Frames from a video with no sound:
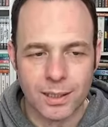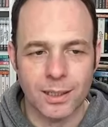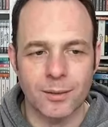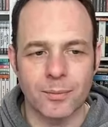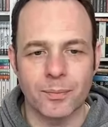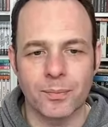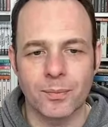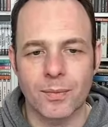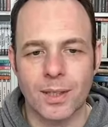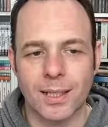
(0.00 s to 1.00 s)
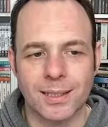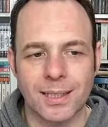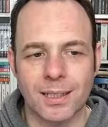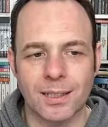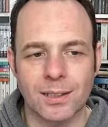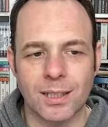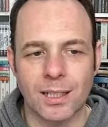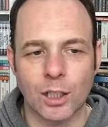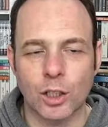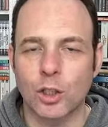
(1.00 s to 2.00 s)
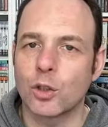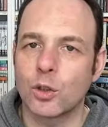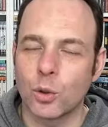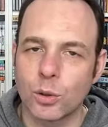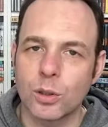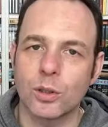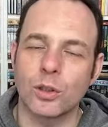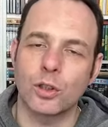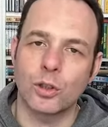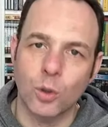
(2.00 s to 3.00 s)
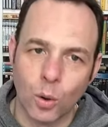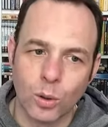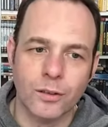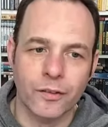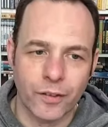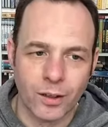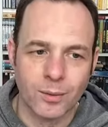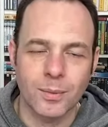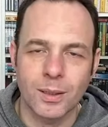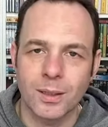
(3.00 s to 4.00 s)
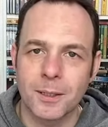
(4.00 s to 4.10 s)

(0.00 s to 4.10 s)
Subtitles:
Like I said, it's a good, solid film.